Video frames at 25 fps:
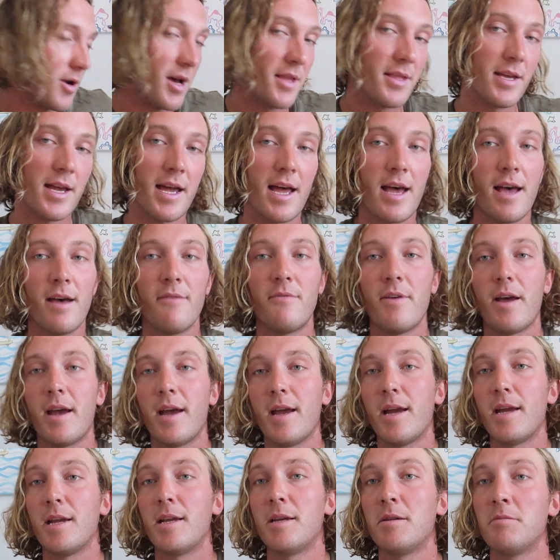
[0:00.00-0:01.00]
rather have
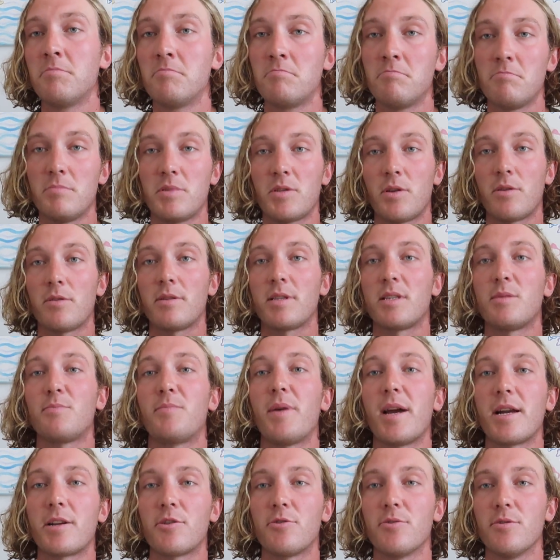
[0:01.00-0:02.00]
a sort of
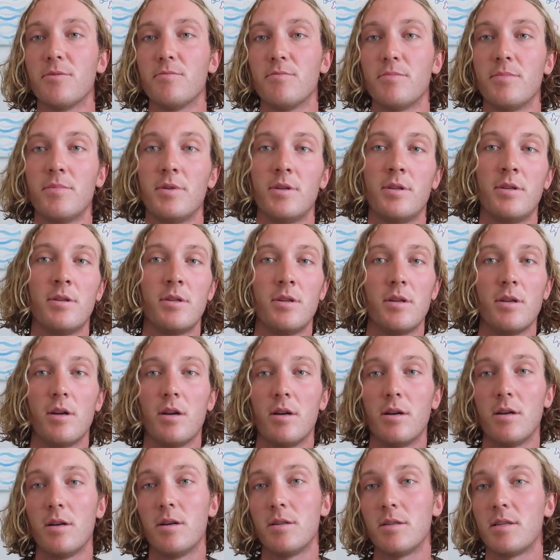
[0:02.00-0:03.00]
spectrum
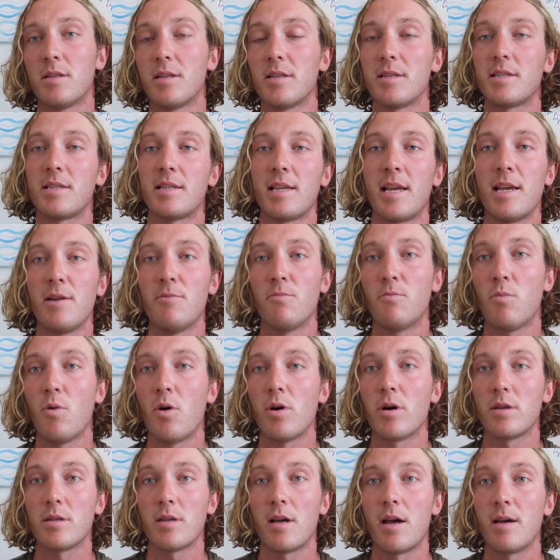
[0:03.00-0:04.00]
to see
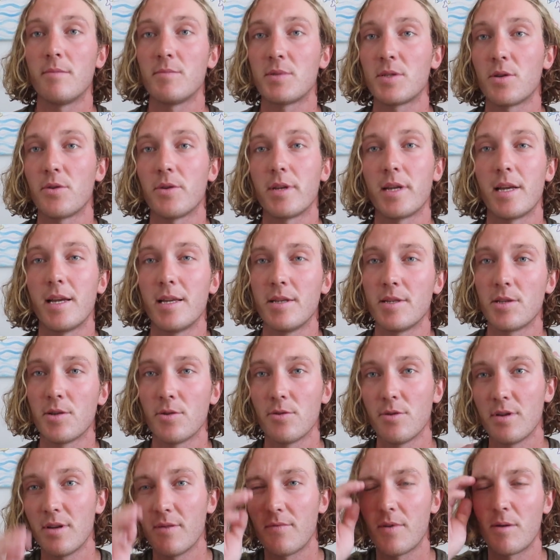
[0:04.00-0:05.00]
what I'm sort of
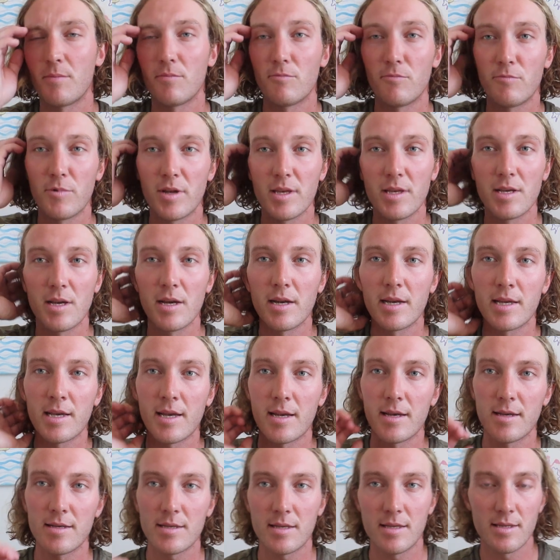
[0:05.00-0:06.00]
into if I'm really going to
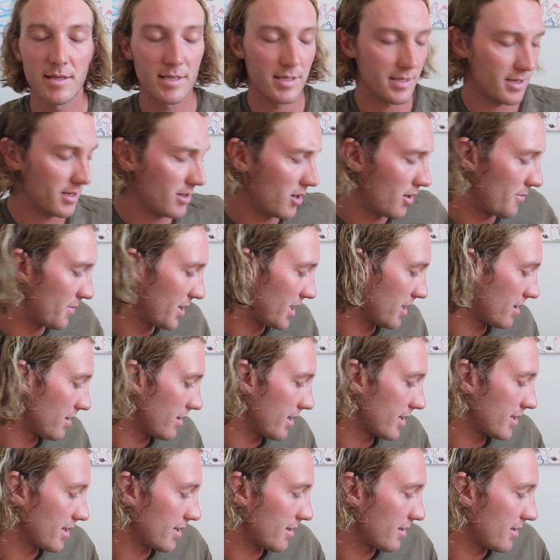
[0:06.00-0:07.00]
get into this comic
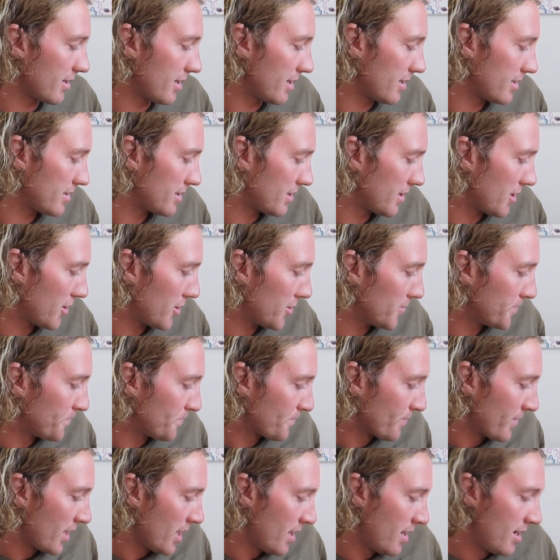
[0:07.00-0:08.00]
collecting thing. So
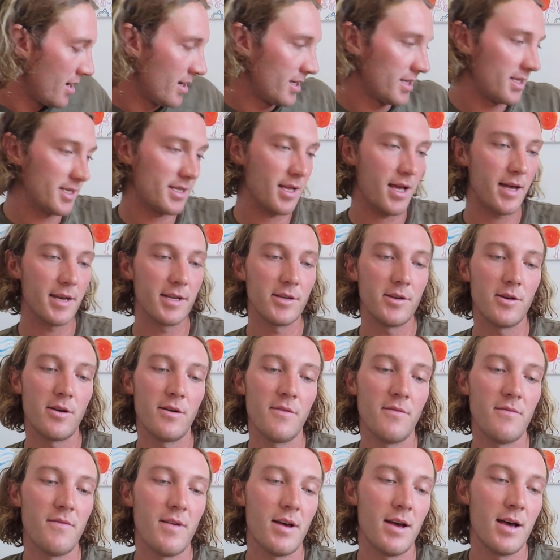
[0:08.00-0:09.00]
starting
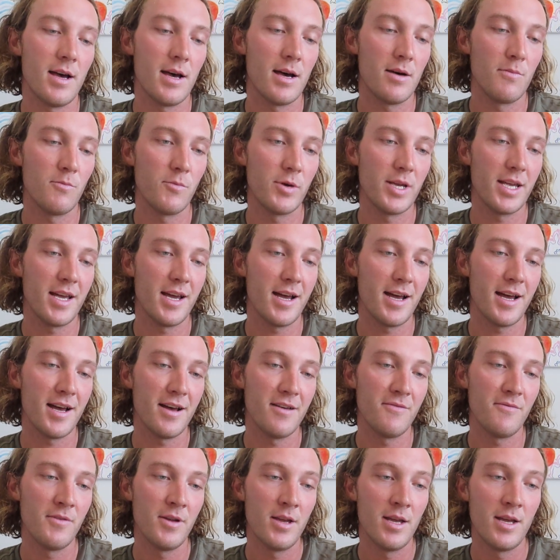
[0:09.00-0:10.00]
off, we
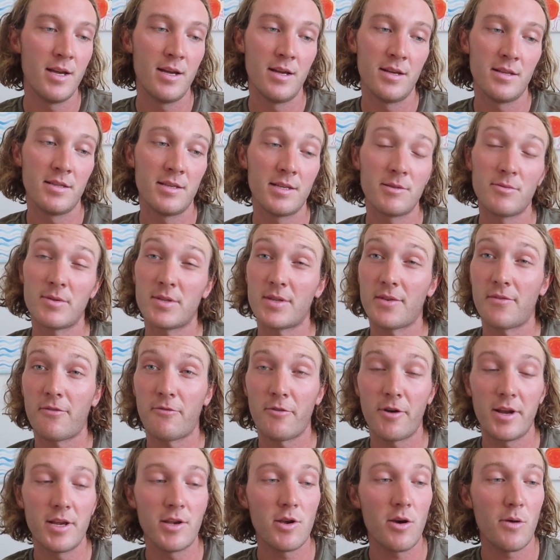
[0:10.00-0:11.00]
have, this was a
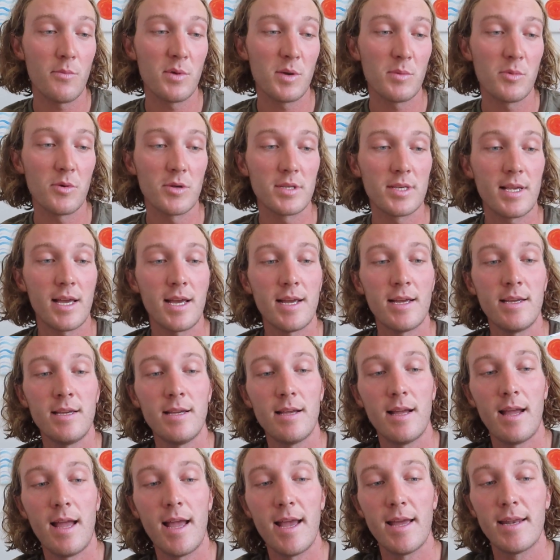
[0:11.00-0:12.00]
free comic book
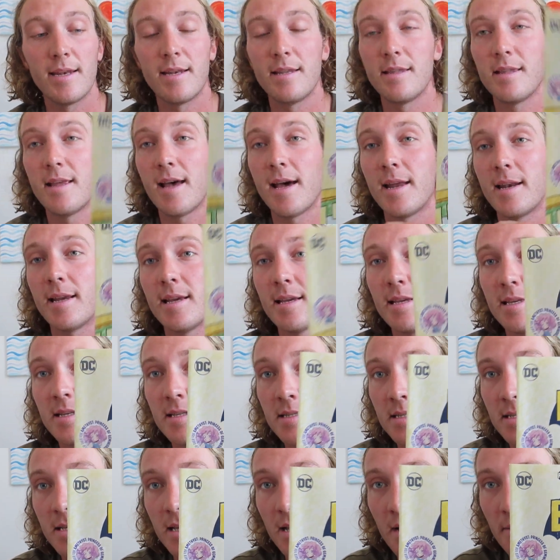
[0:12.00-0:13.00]
day, and that
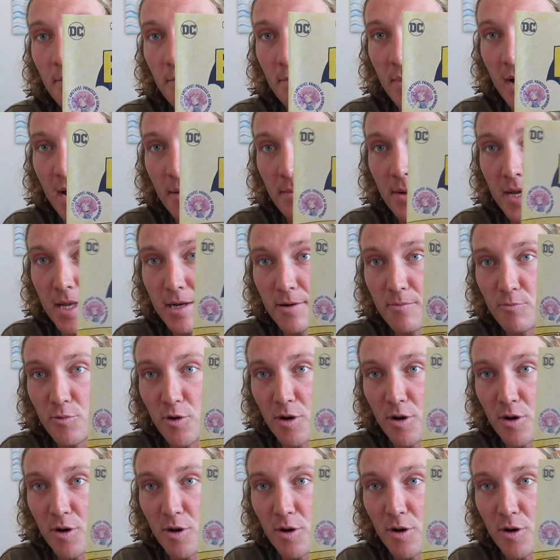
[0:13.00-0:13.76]
is Batman and